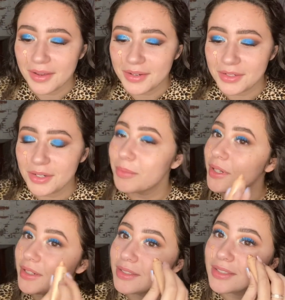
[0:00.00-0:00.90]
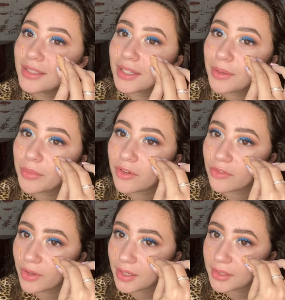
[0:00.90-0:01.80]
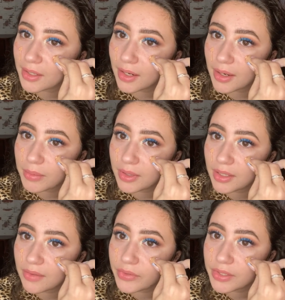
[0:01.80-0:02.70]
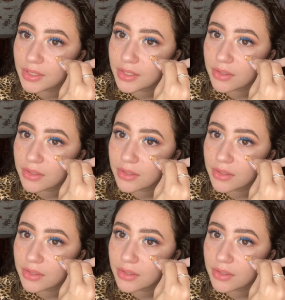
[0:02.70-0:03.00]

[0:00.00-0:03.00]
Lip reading: Shimmering Skin Perfector. I believe this is